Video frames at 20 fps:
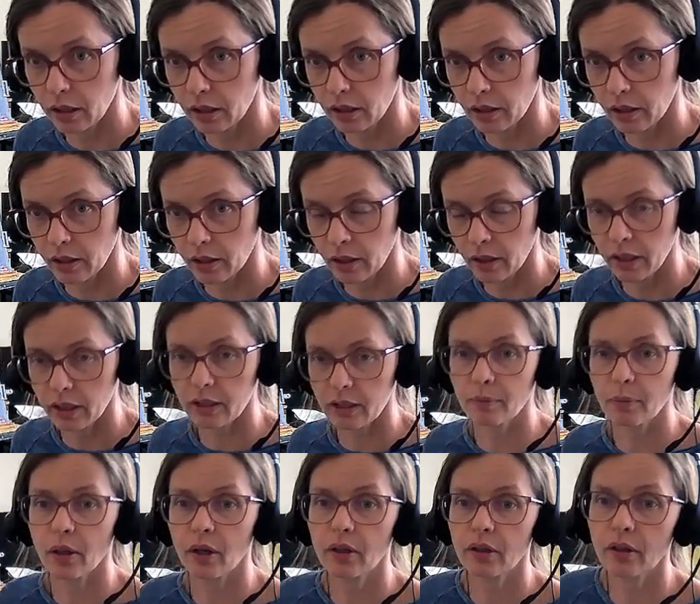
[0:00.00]
This
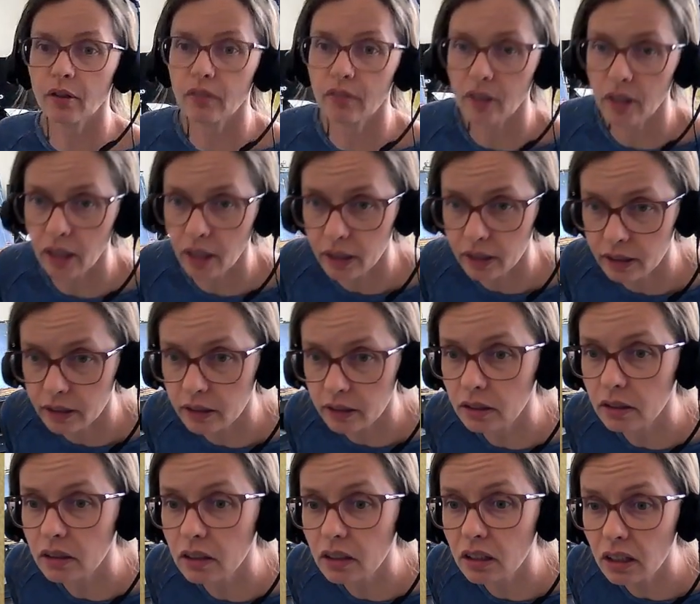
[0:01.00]
part of it
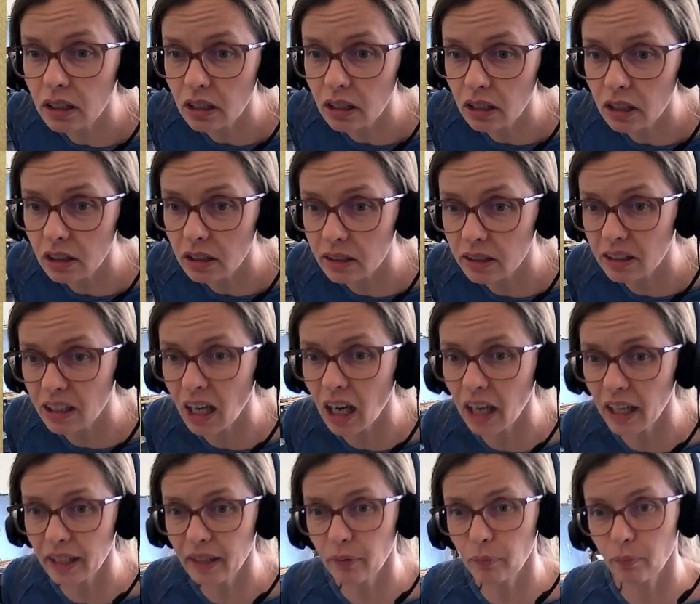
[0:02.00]
is
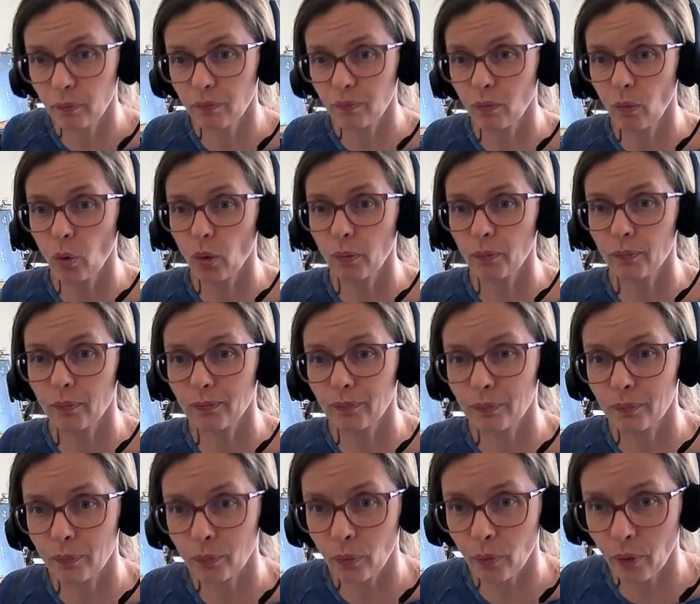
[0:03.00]
kind of more
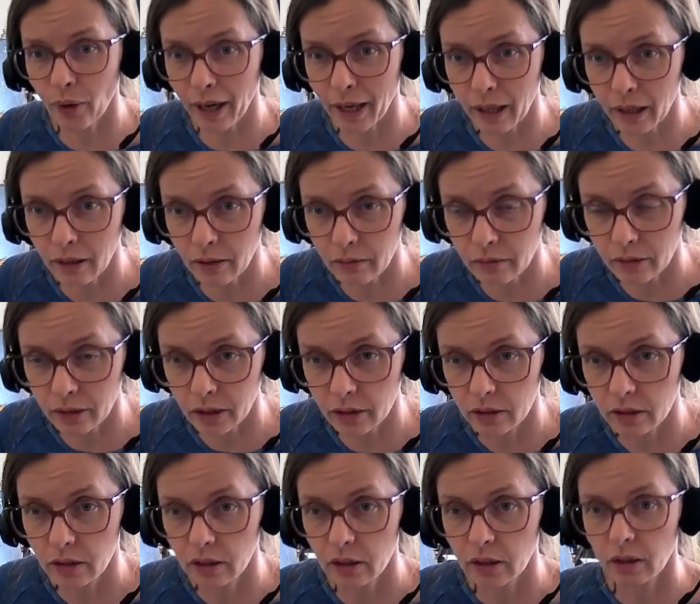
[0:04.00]
brown,
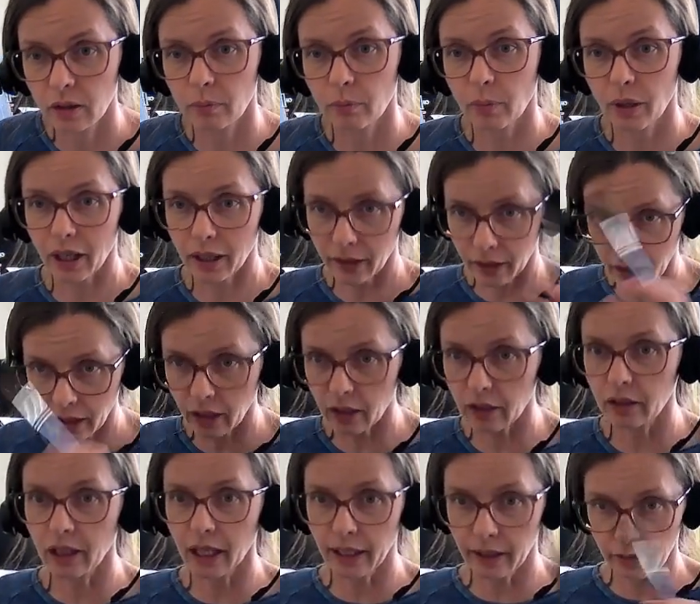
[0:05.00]
but I think I'll
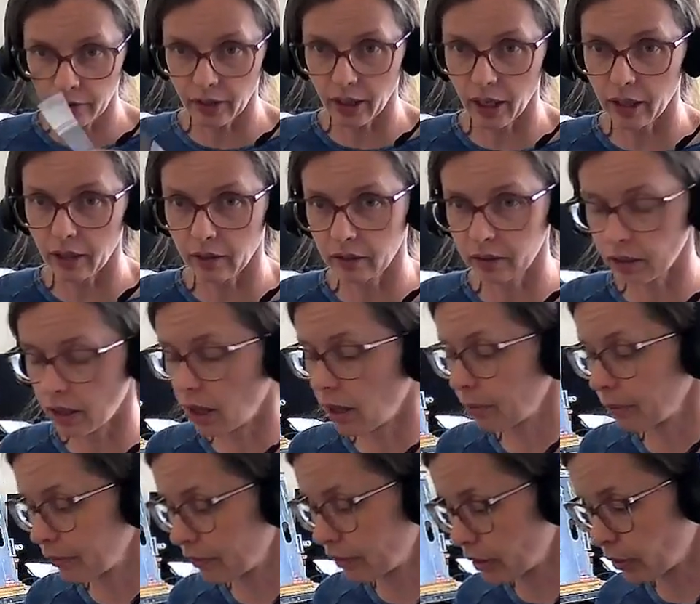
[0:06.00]
layer that on top
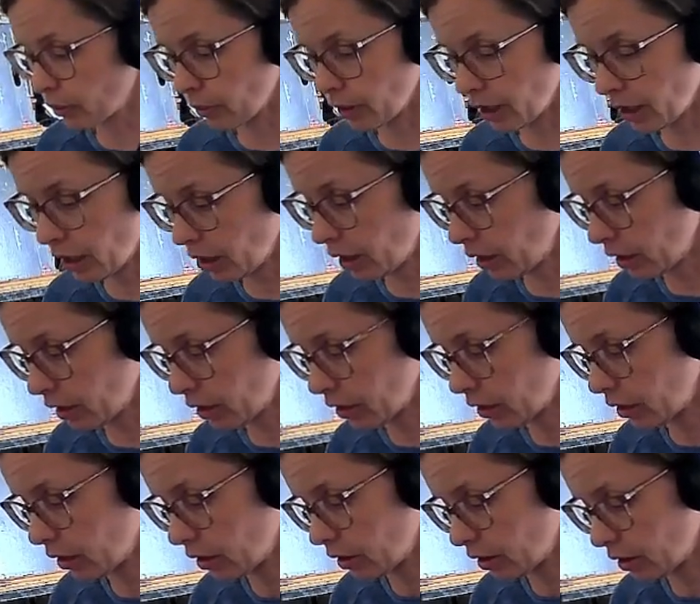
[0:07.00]
of the green.
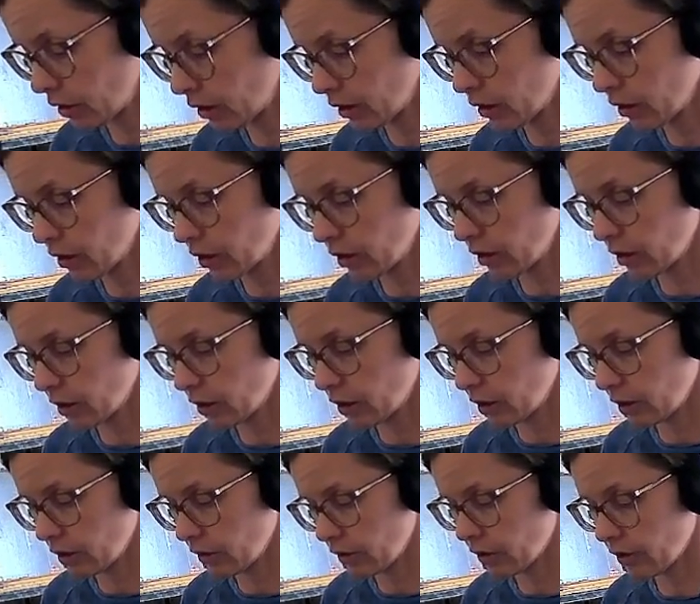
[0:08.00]

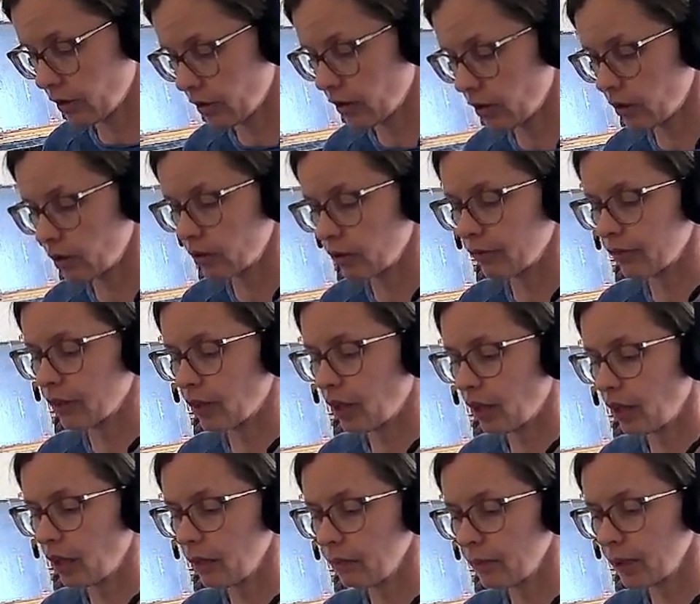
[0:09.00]
So I've
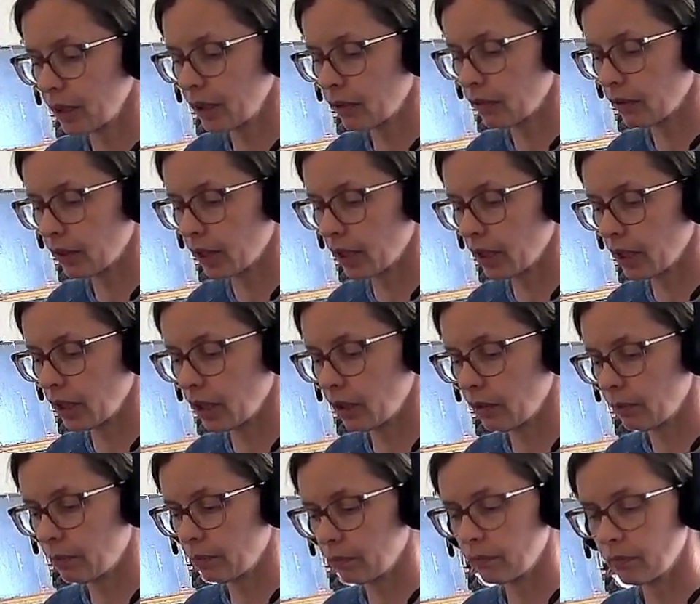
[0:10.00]
got my green,
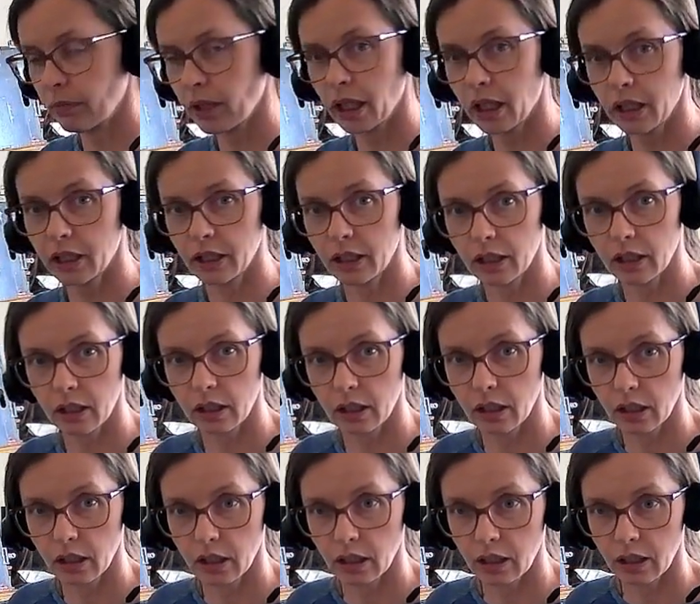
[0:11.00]
but
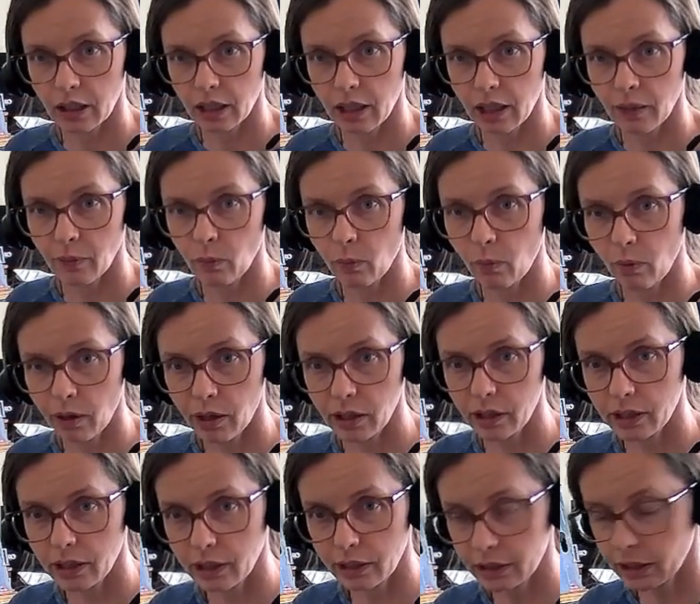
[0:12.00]
I want
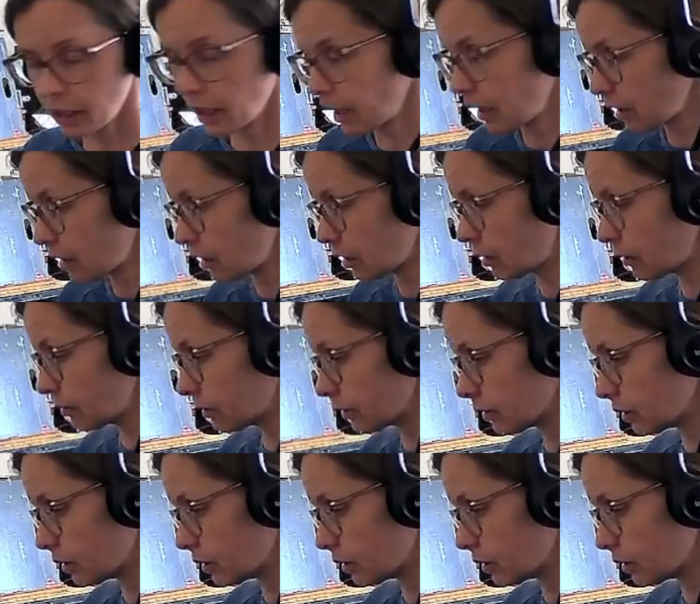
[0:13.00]
it to have